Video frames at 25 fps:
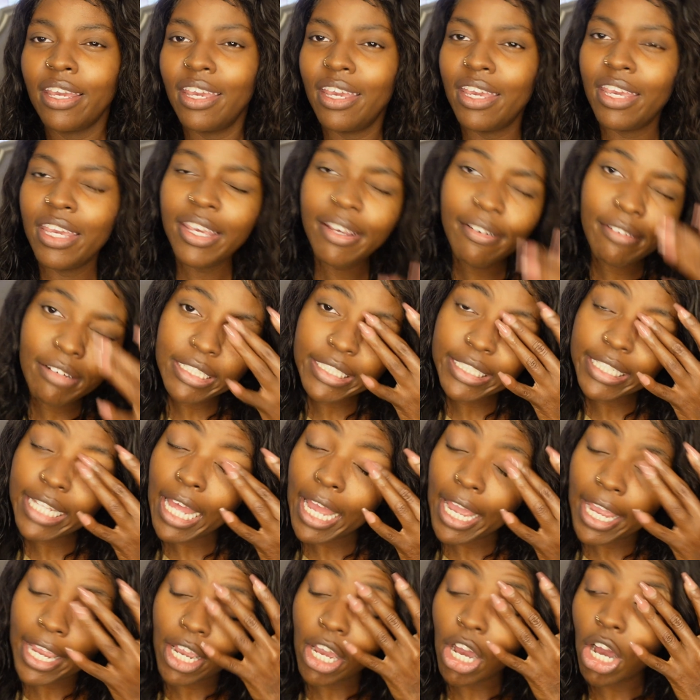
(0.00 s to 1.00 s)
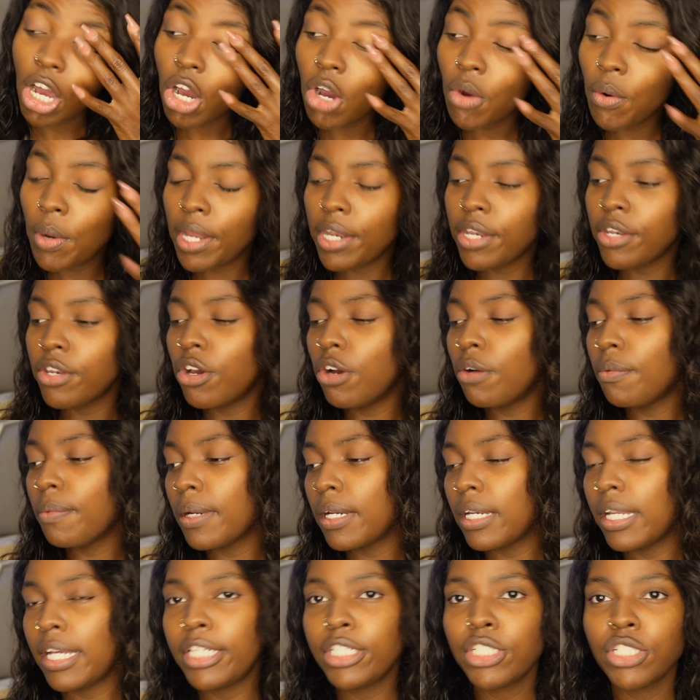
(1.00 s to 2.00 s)
He was like, oh, in no
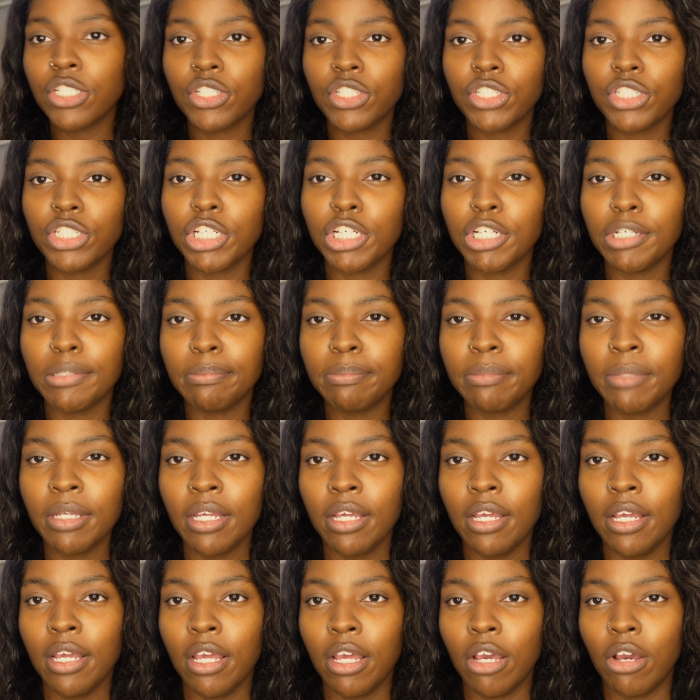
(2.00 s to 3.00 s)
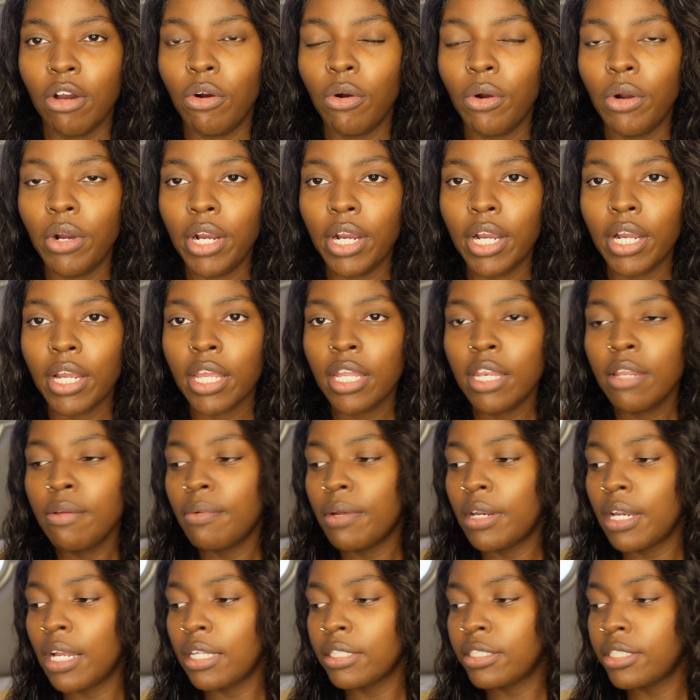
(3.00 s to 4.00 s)
relationship or
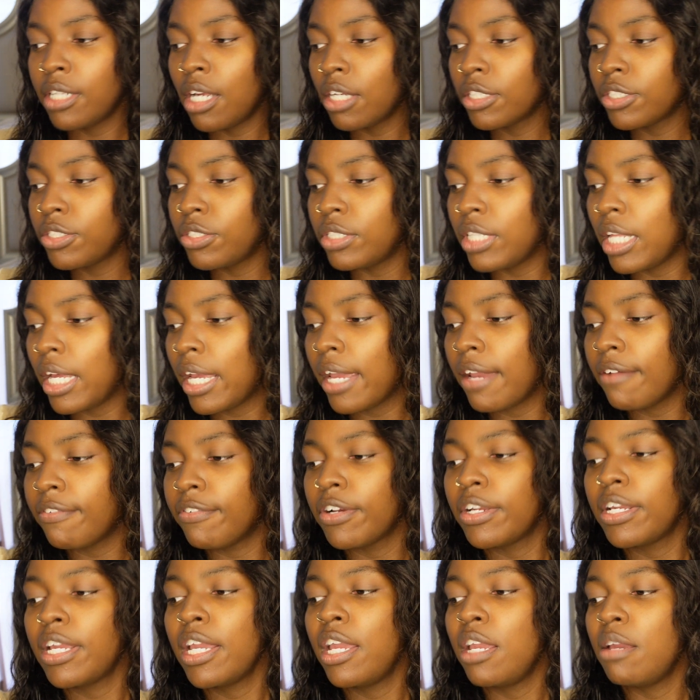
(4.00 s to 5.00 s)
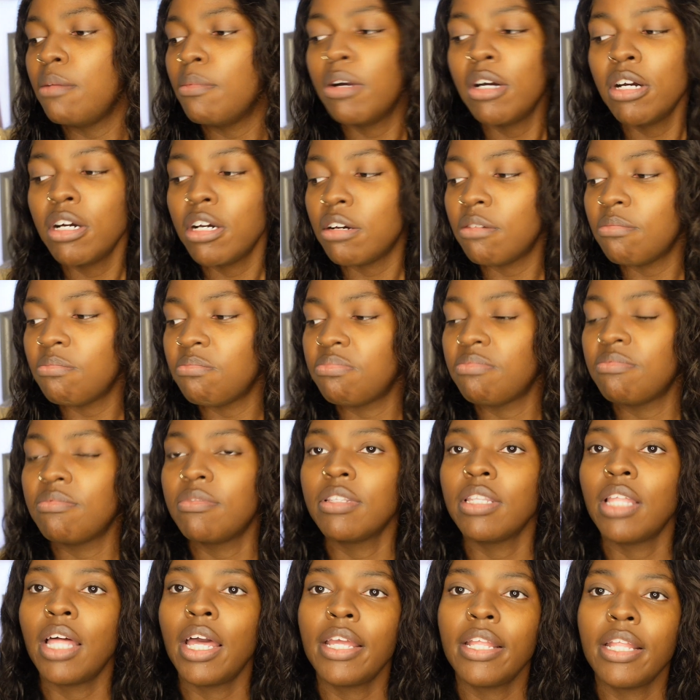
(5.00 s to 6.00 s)
anyone I talked to that ever came up.
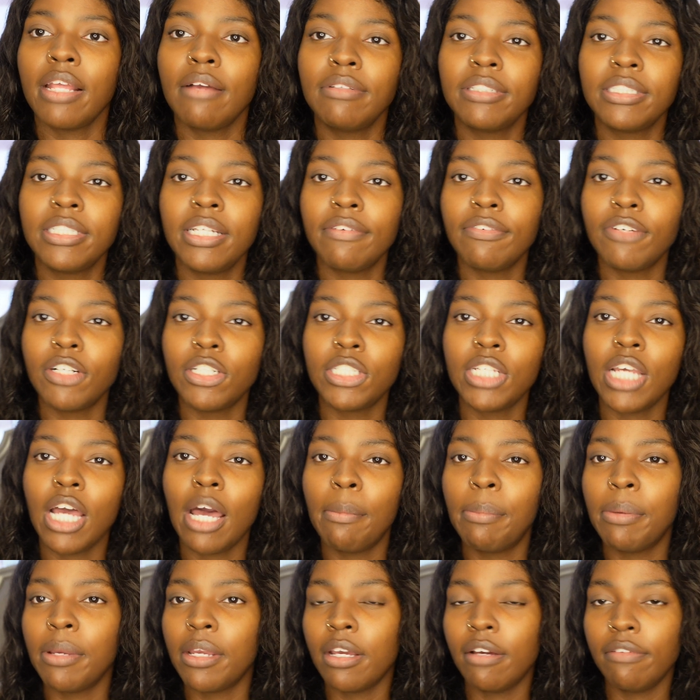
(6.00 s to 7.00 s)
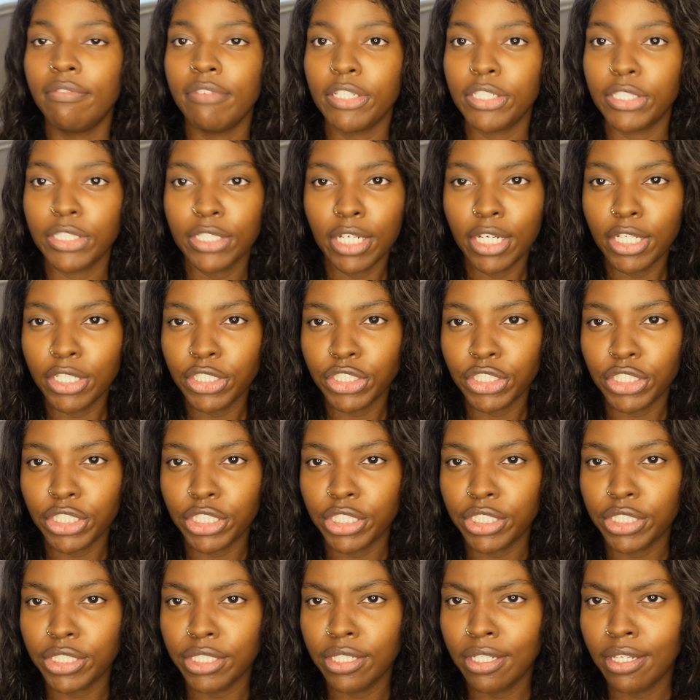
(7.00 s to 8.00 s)
Like, that was never a topic of
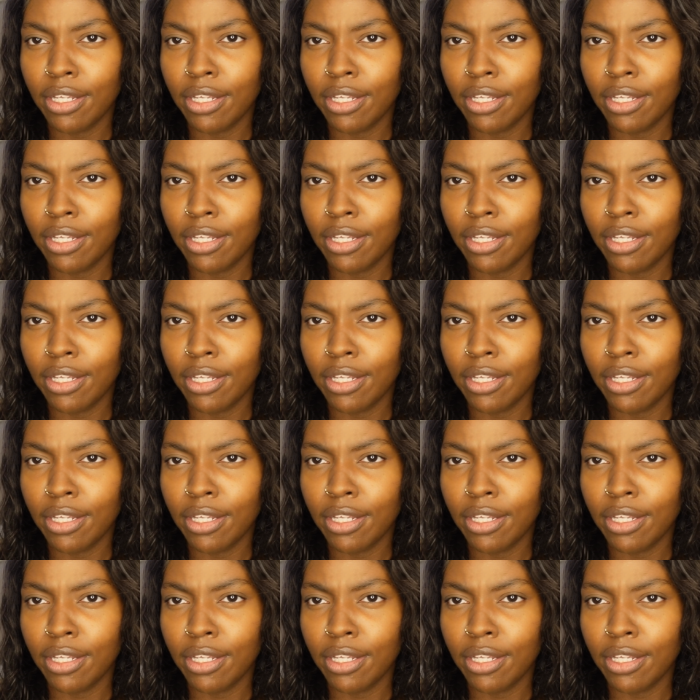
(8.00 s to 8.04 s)
discussion.